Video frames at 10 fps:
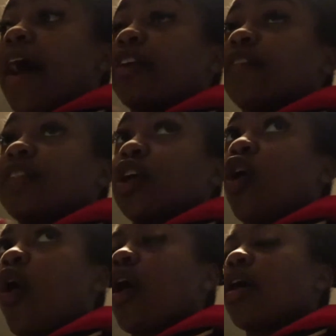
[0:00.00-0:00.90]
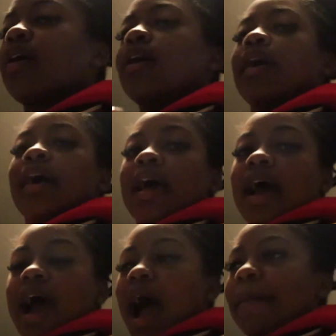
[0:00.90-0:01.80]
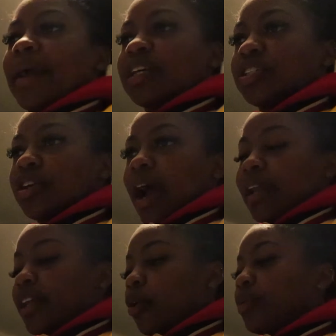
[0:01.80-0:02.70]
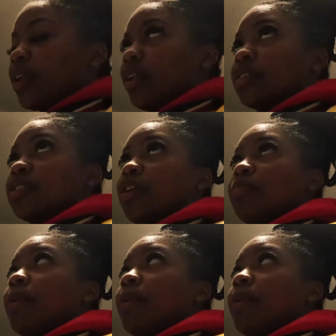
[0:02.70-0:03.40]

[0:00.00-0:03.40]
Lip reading: out of the car, I made sure I dealt with it in a certain